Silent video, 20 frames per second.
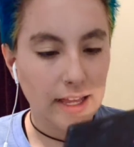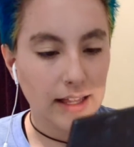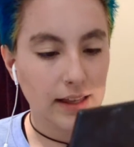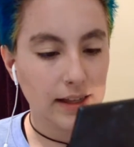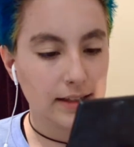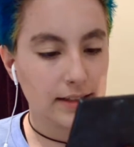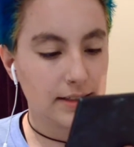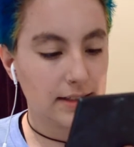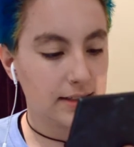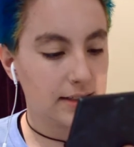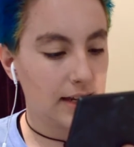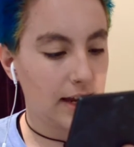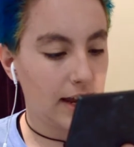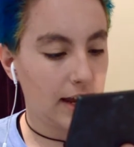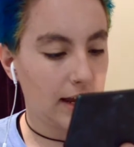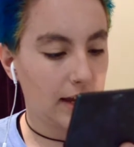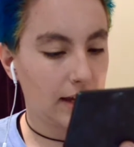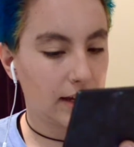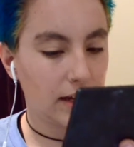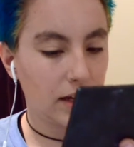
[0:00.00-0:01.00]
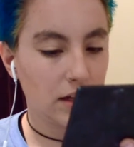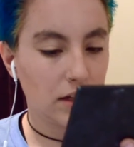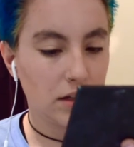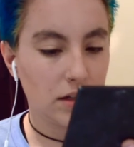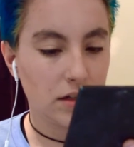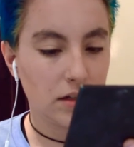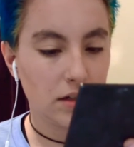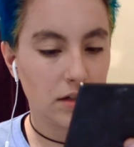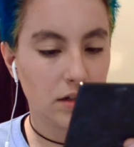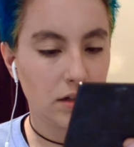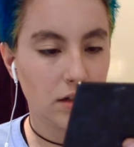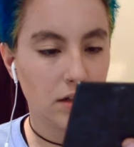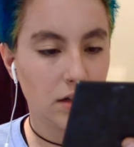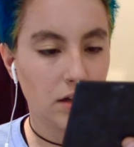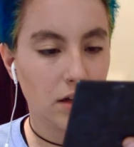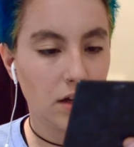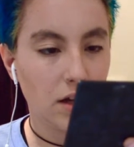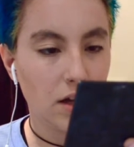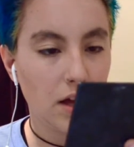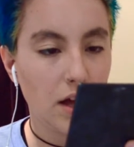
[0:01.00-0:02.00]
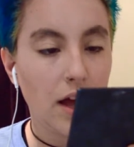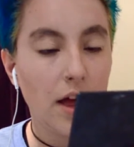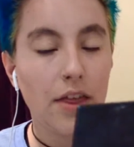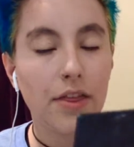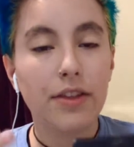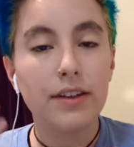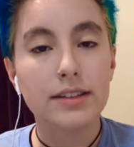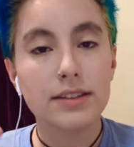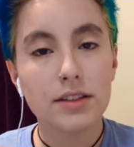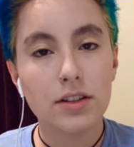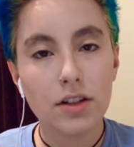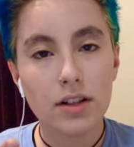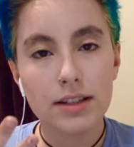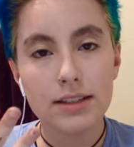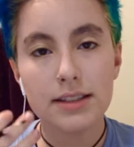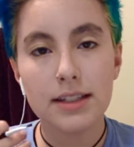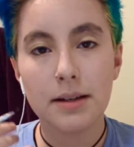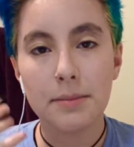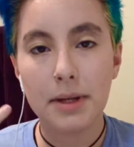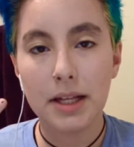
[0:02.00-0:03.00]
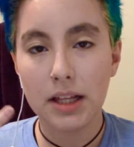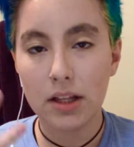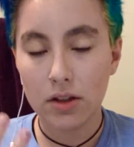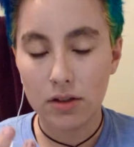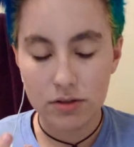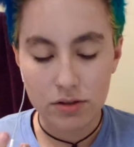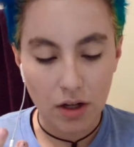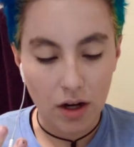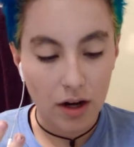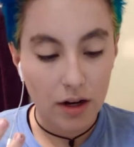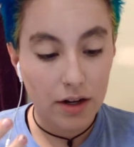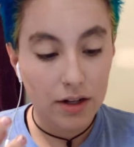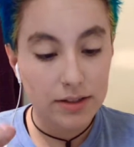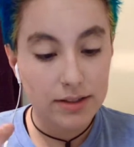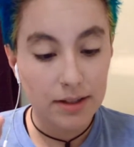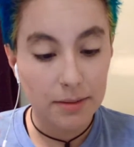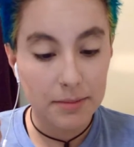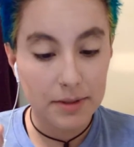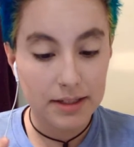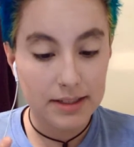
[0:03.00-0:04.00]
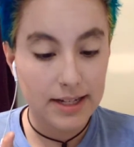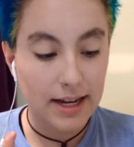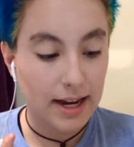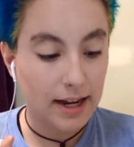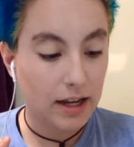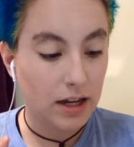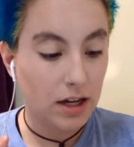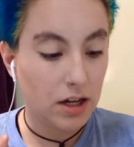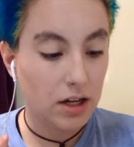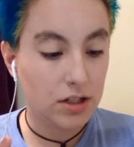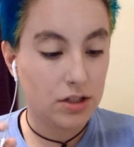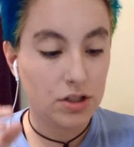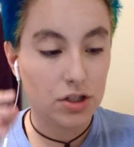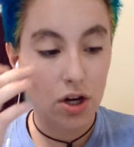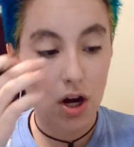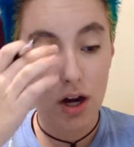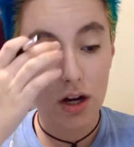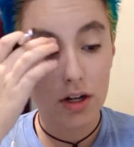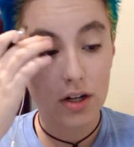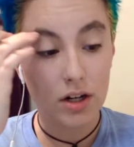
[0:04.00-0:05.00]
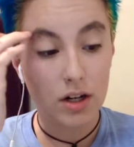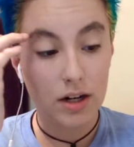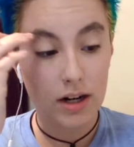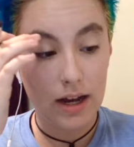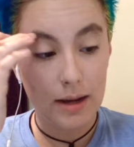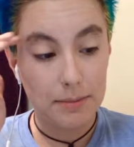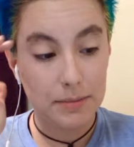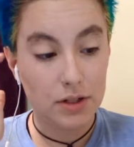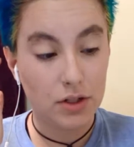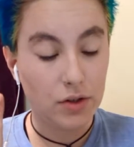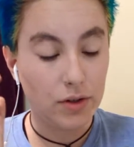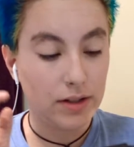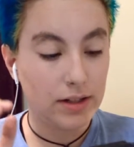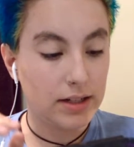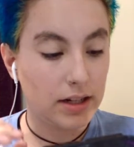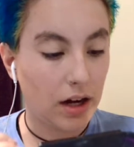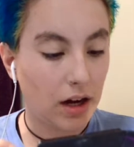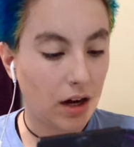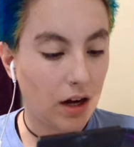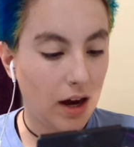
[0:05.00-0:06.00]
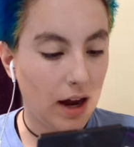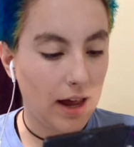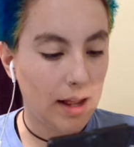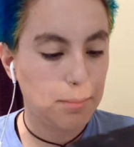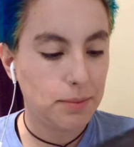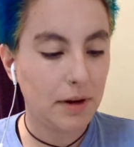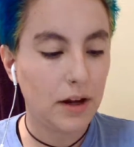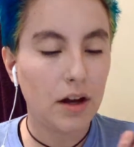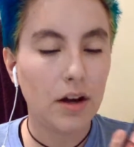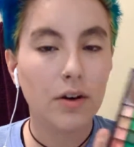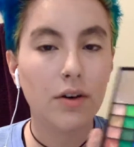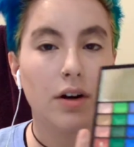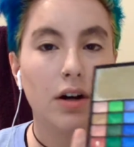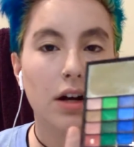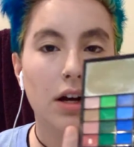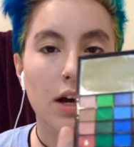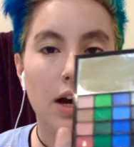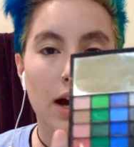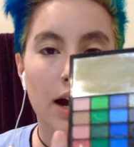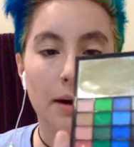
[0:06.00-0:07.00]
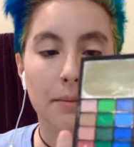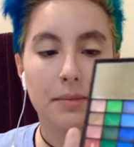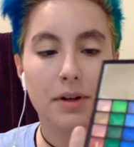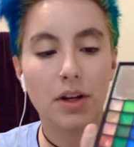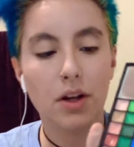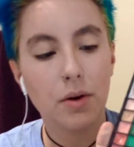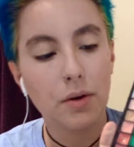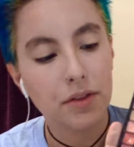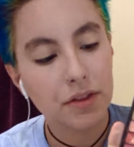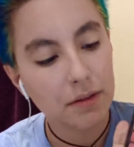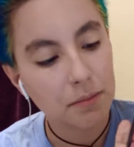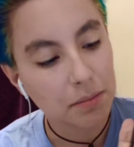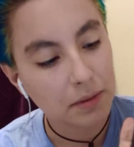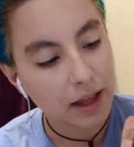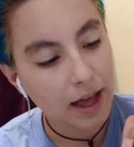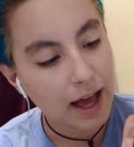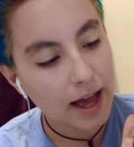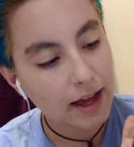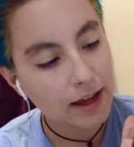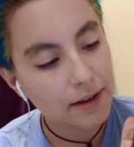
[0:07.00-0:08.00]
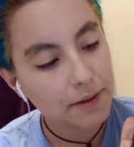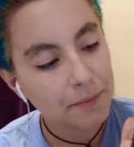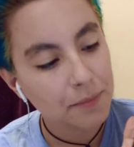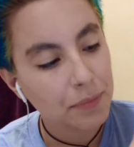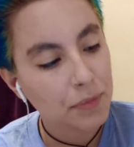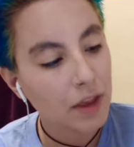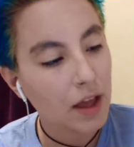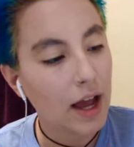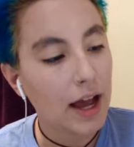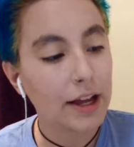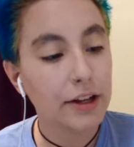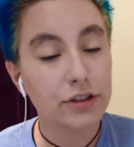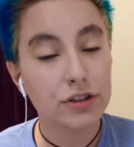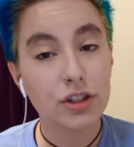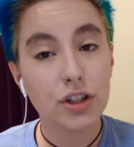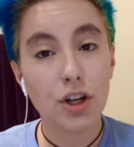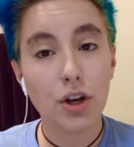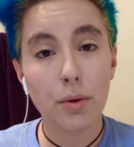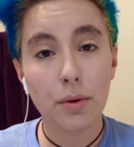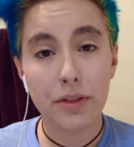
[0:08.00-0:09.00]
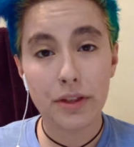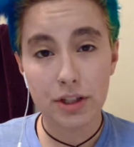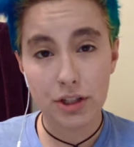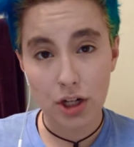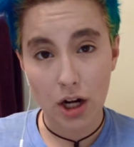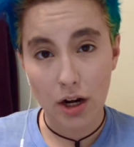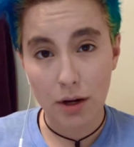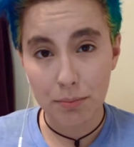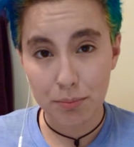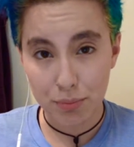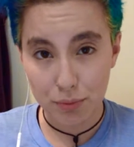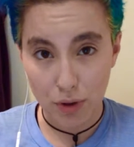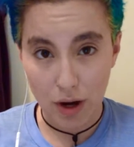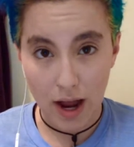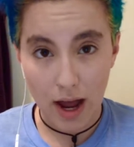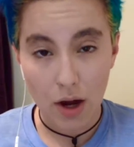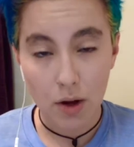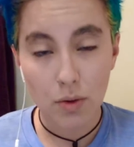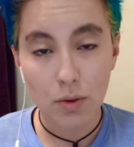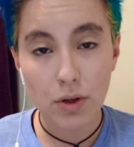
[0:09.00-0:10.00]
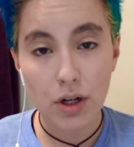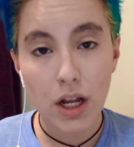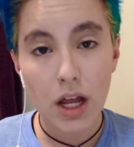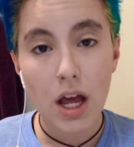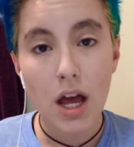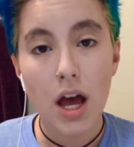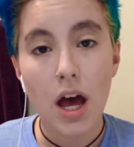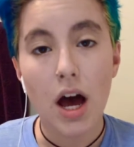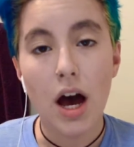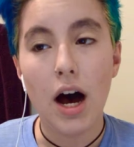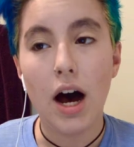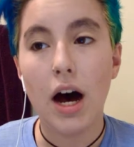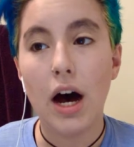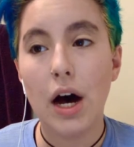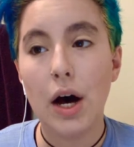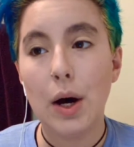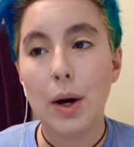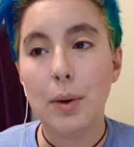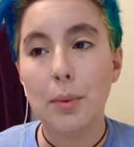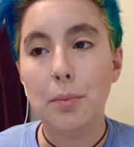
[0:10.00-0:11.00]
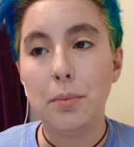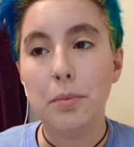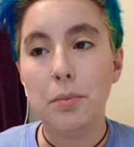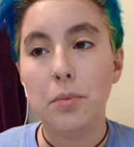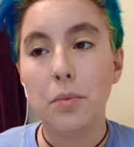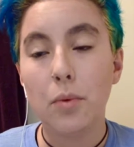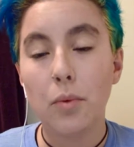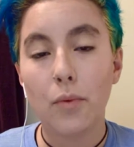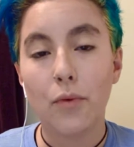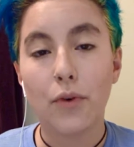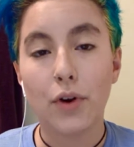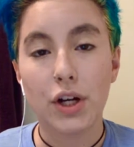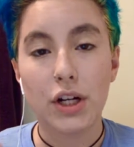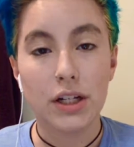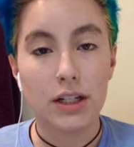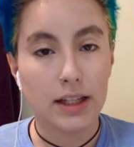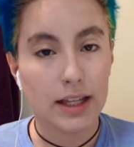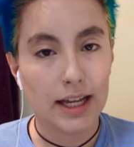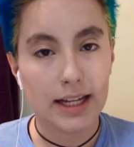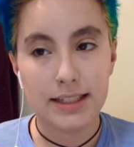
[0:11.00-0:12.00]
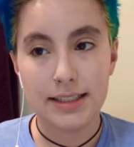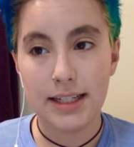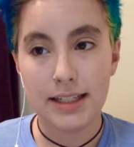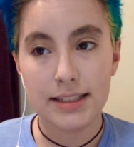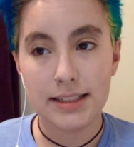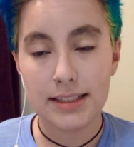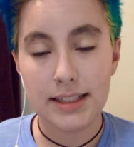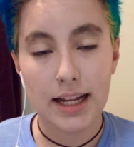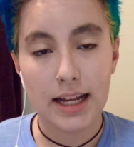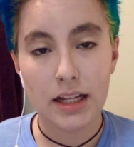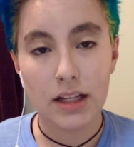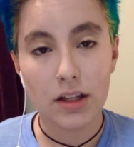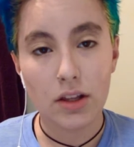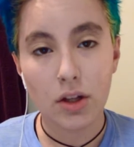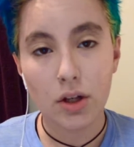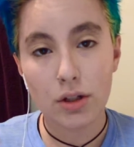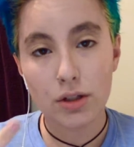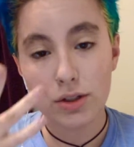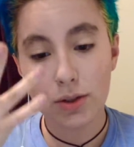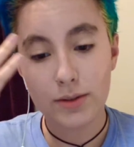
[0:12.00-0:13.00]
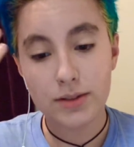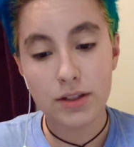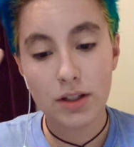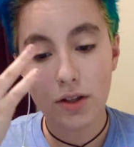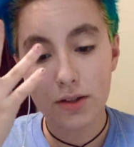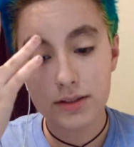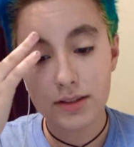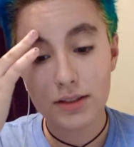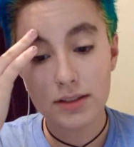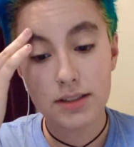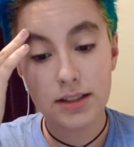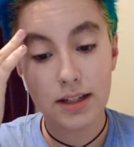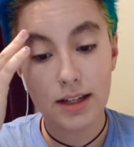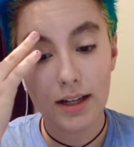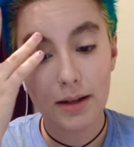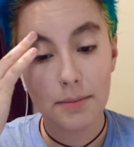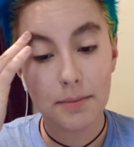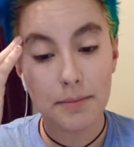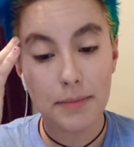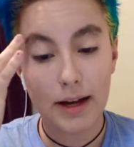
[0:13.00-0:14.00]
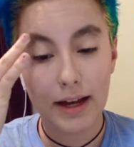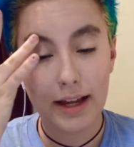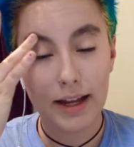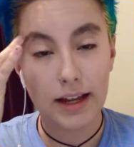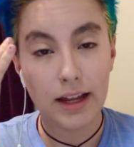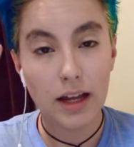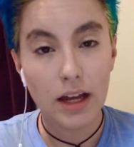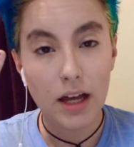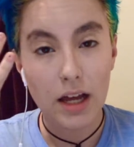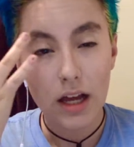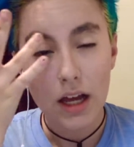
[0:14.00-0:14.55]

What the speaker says: I like to take, this look is going to be a little darker, so I'm going to do a darker eyebrow. I'm going to go with the black. I usually go with a dark brown for like day-to-day look, so it's closer to my